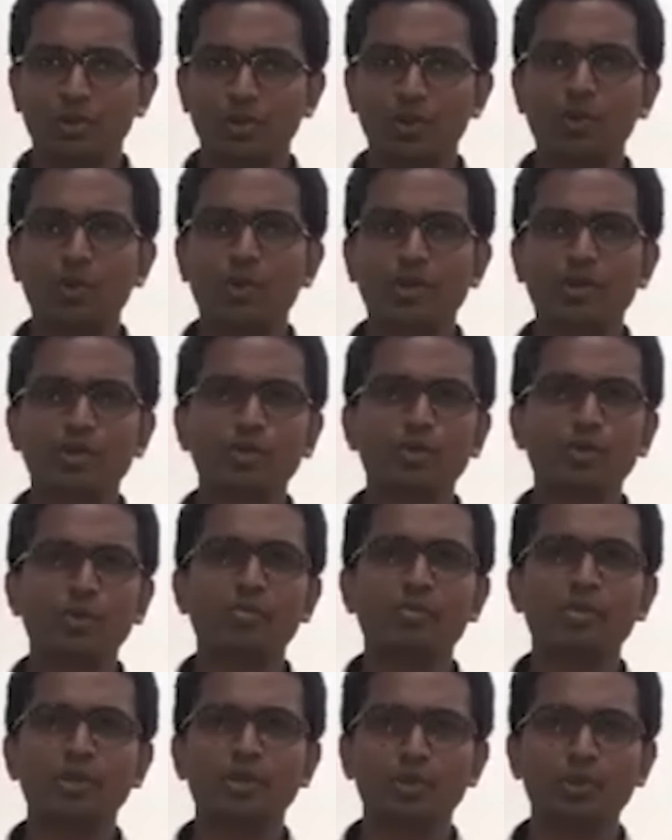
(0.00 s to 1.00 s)
know what you
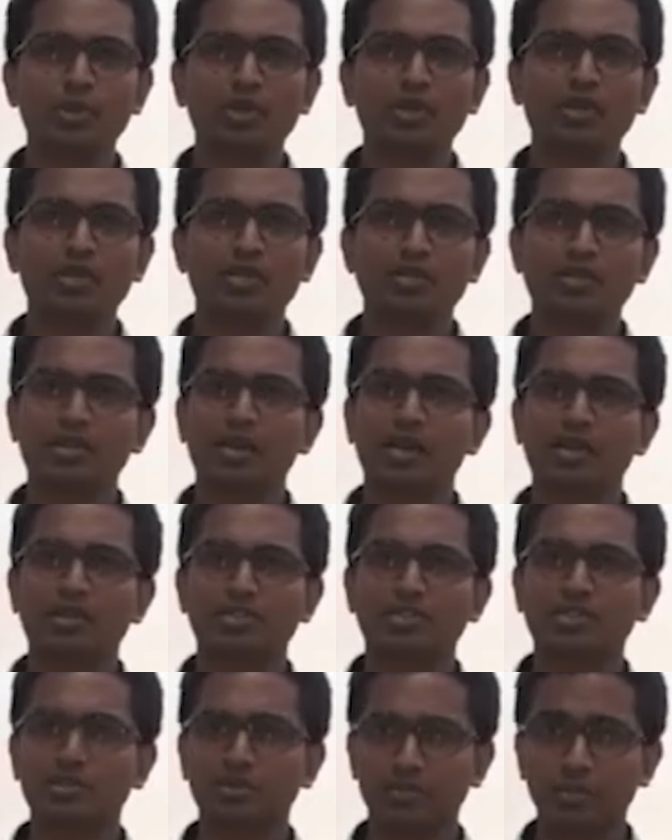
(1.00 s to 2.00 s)
will be doing in the
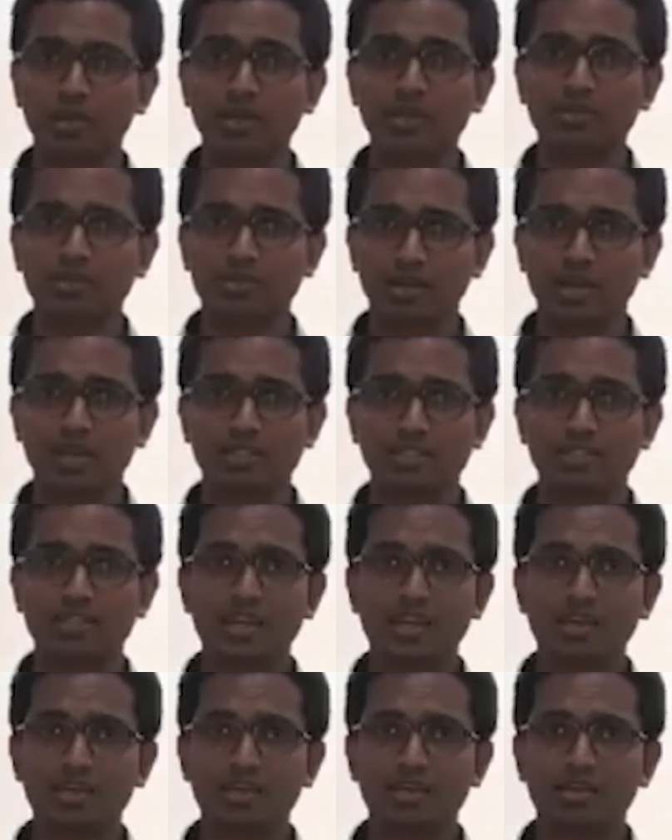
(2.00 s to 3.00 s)
last, last
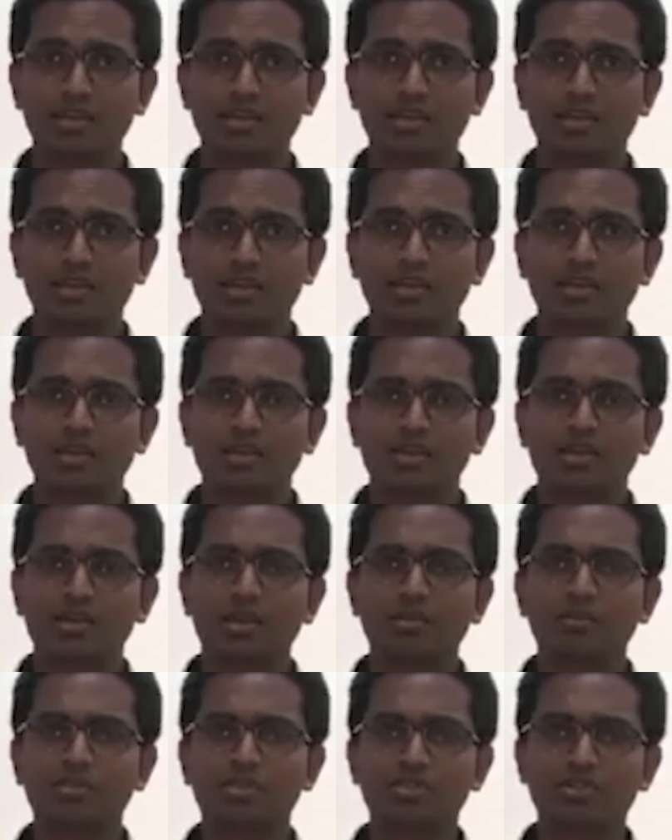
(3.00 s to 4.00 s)
day.
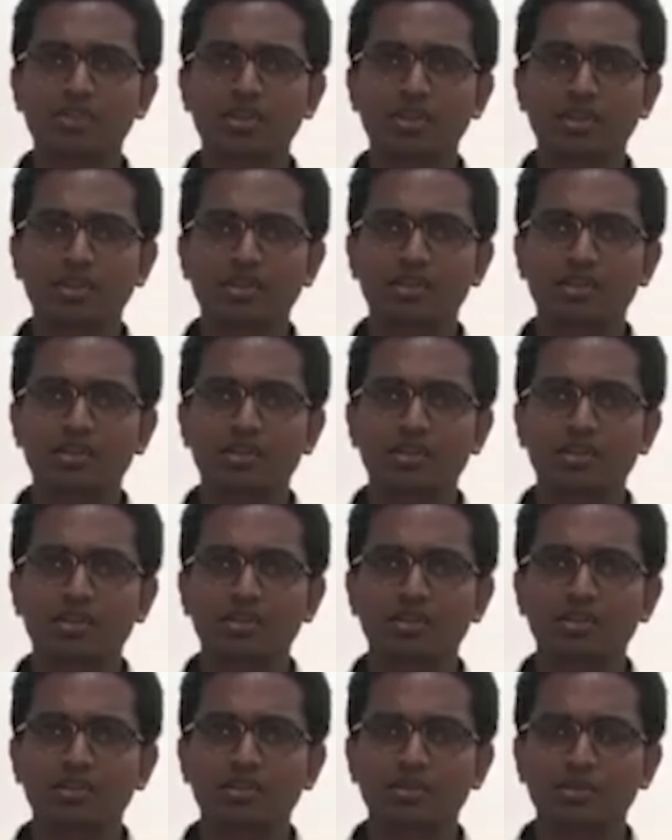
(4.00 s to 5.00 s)
Number three,
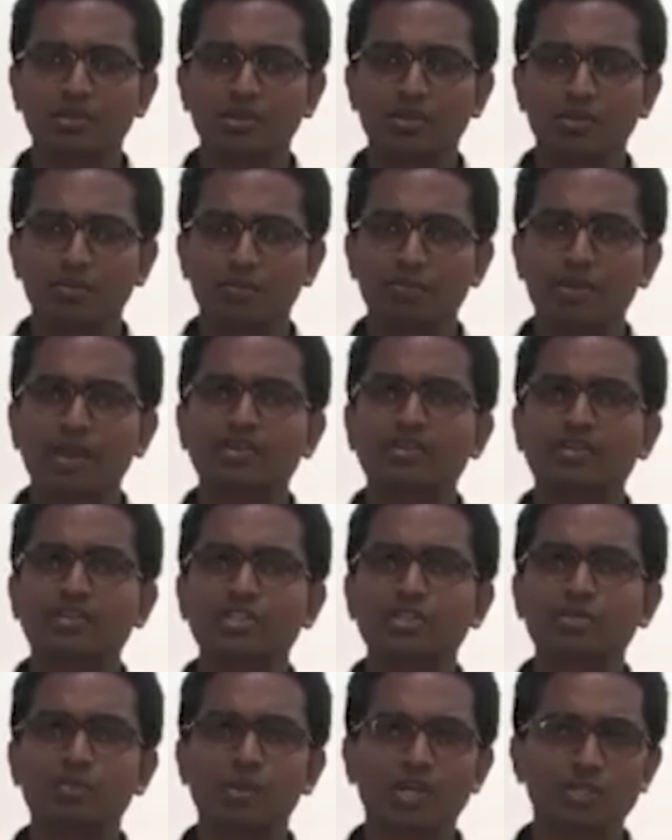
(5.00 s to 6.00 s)

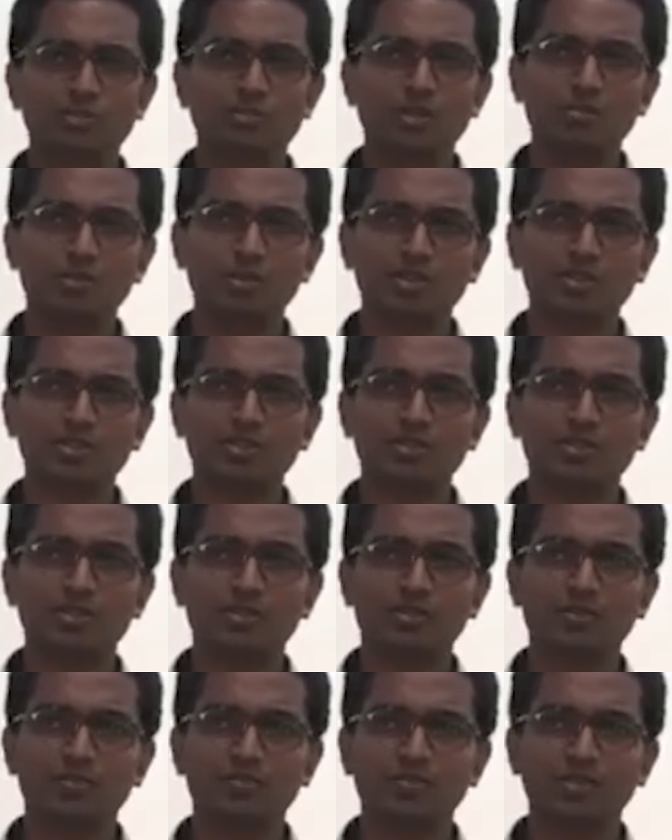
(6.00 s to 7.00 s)
practice past papers.
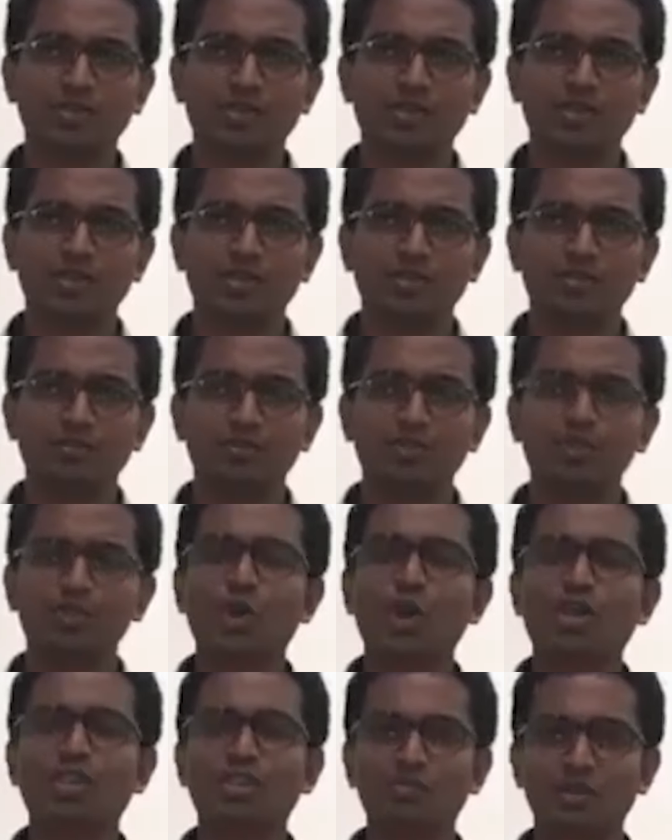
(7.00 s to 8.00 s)
Wish
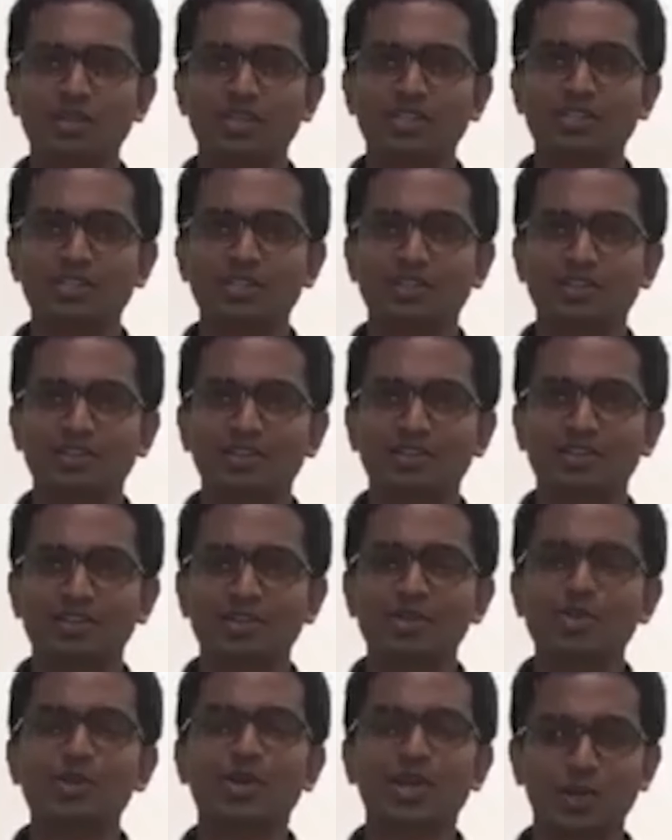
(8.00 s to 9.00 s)
you all the best.
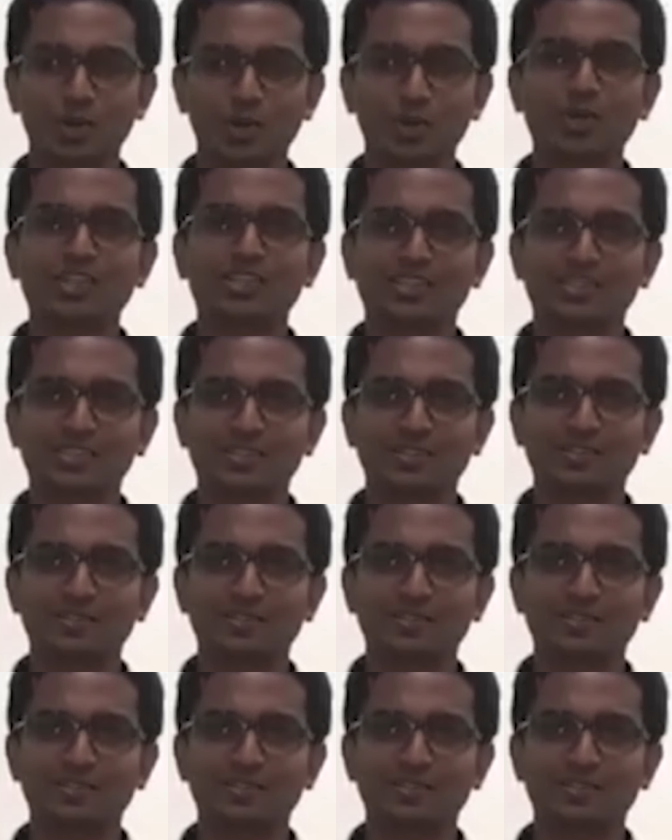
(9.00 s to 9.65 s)
You can do it.